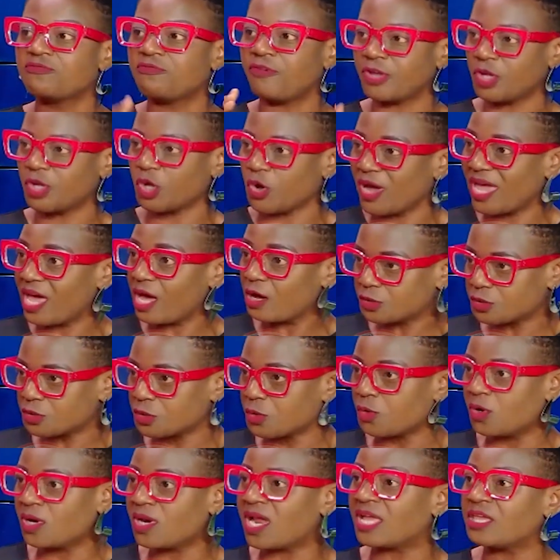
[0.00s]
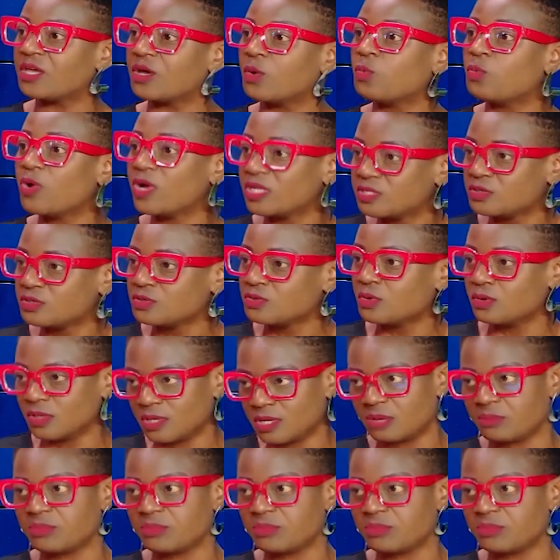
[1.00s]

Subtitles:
for your health goal and your weight goal comes in.